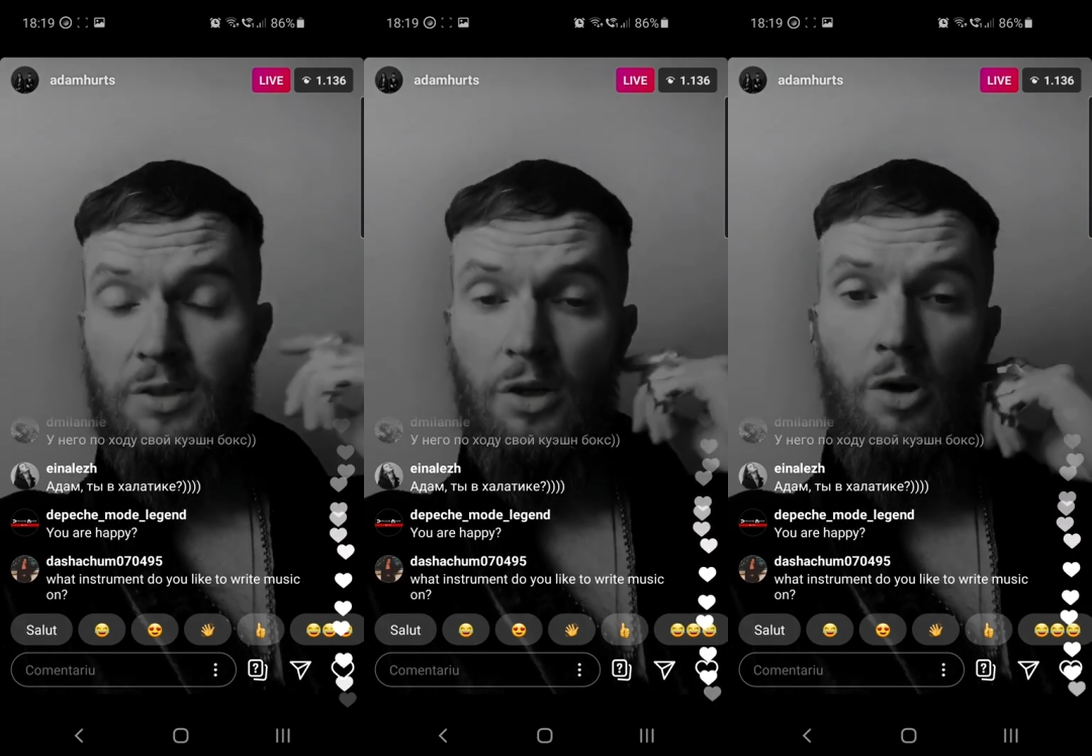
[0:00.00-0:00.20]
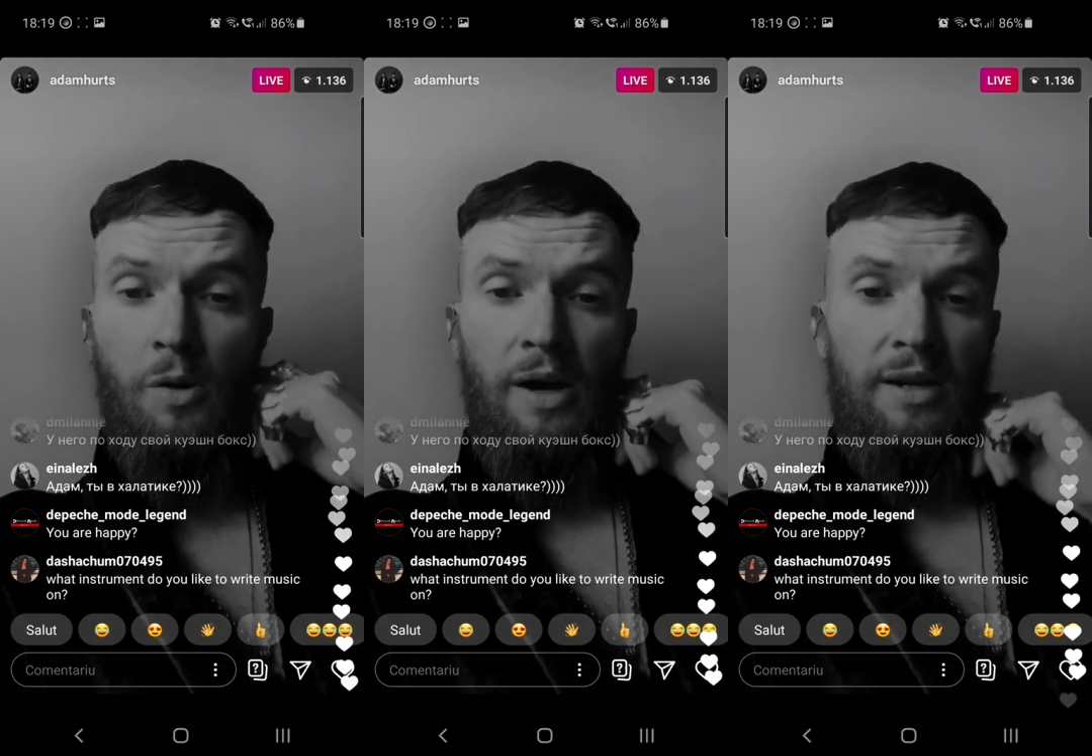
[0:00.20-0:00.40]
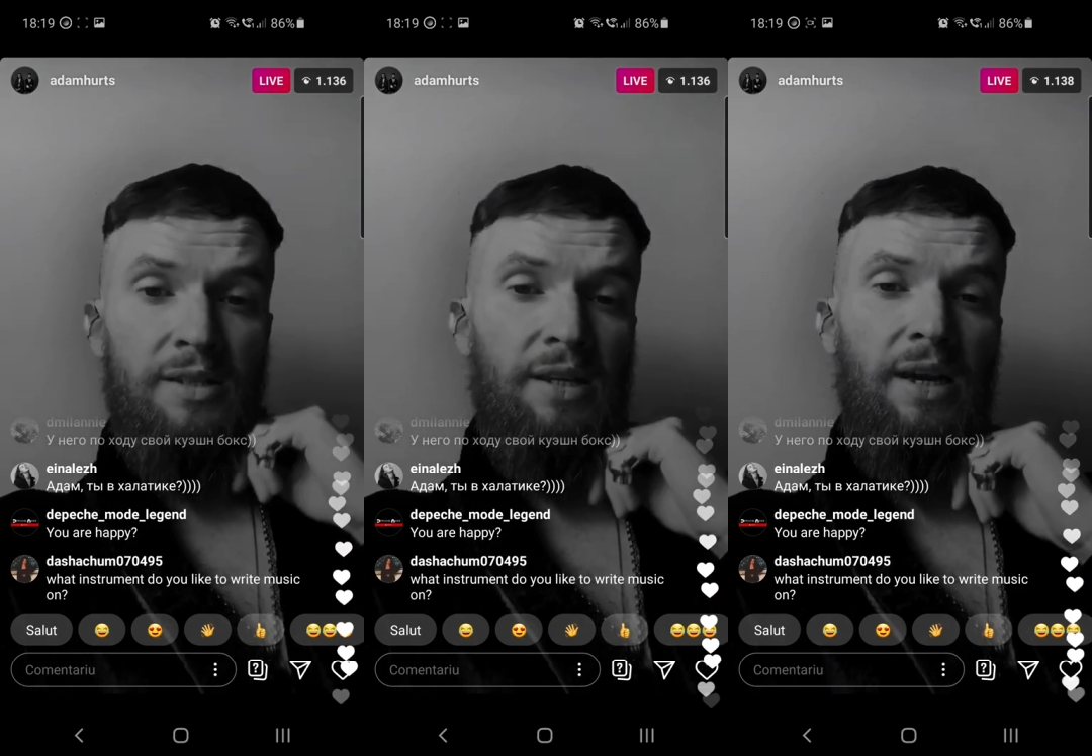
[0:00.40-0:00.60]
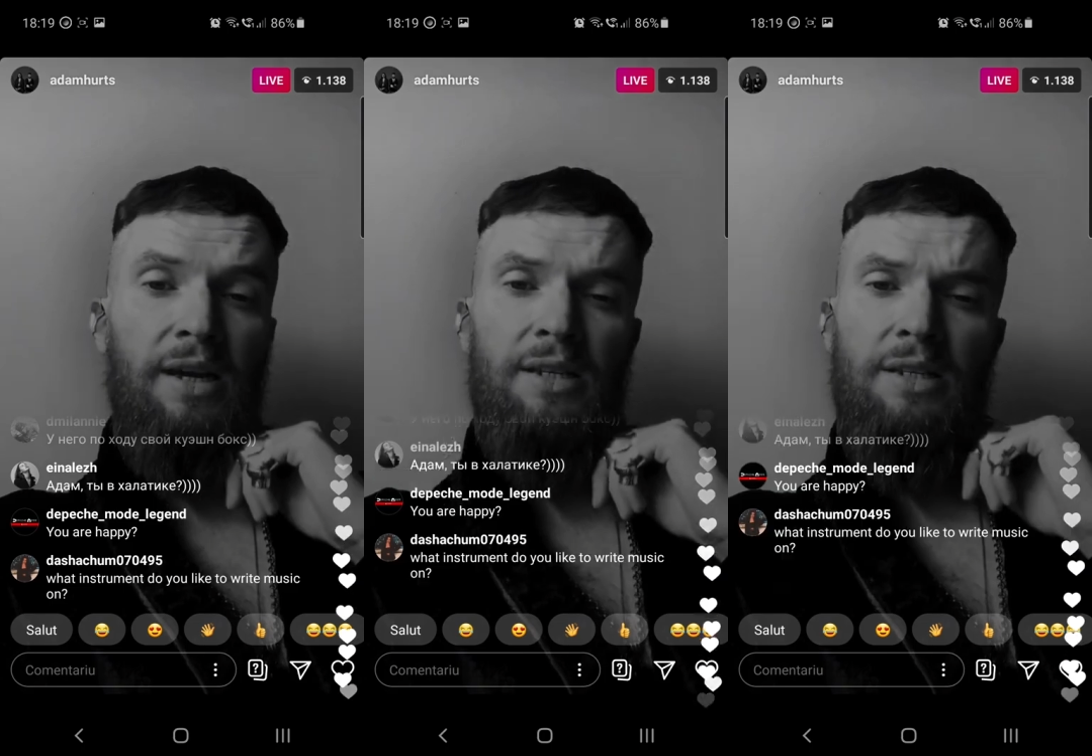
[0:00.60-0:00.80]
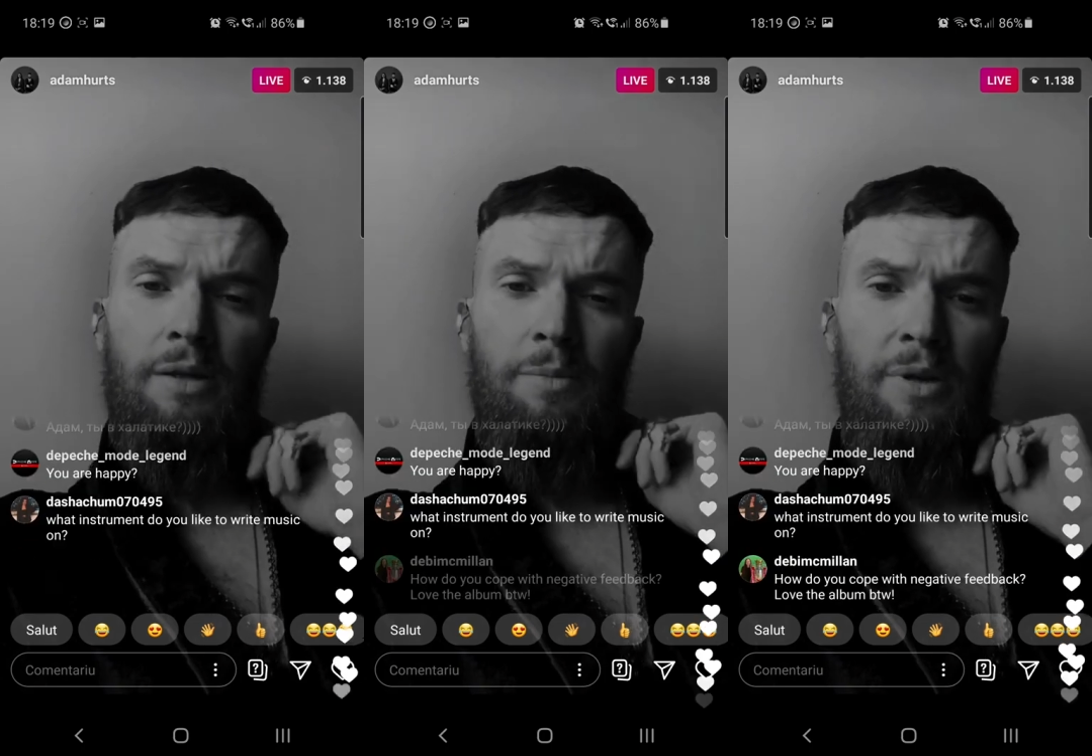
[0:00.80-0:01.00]
ago
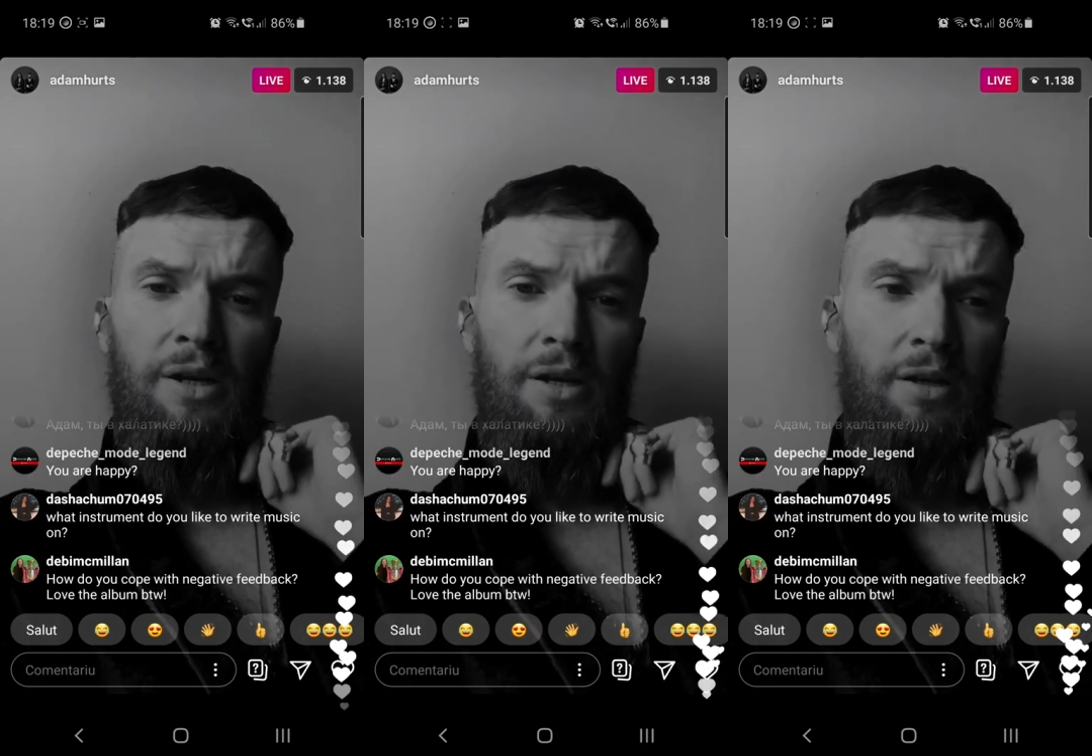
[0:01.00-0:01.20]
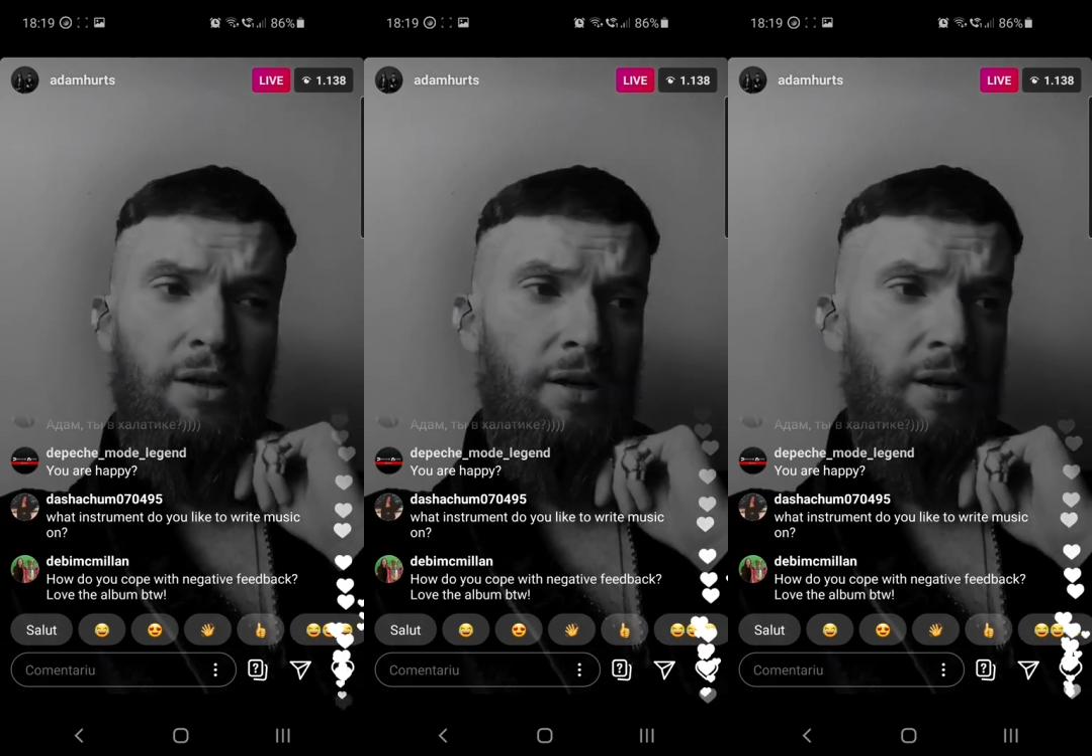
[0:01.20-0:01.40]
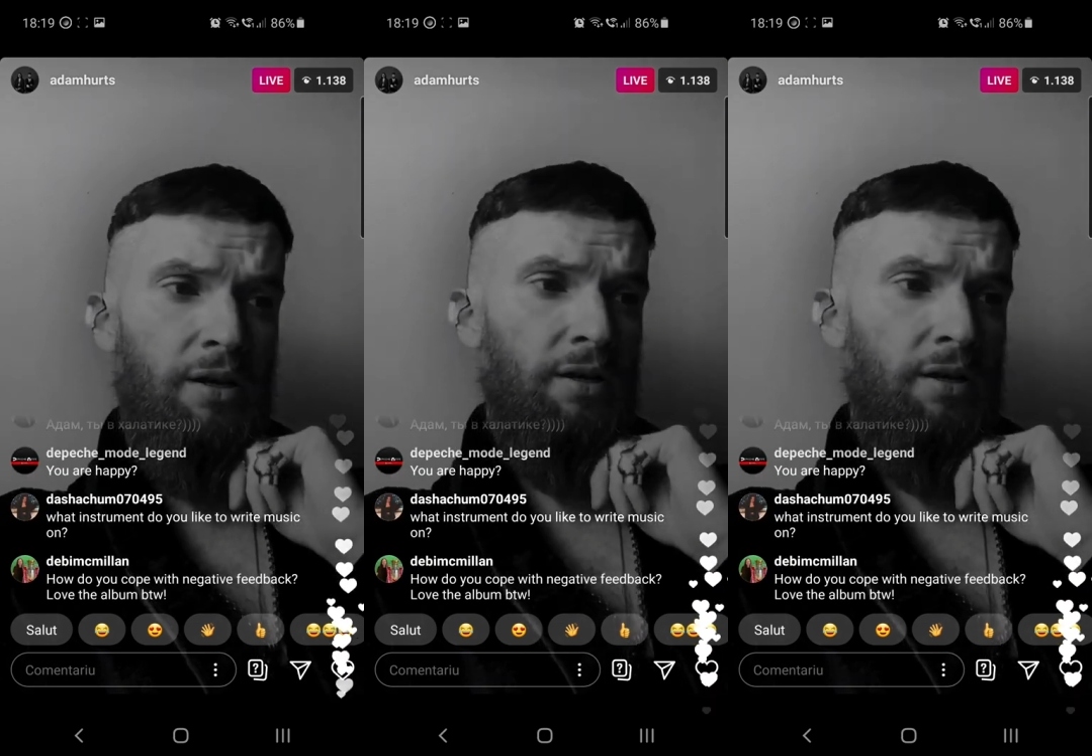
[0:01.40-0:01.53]
anxiety being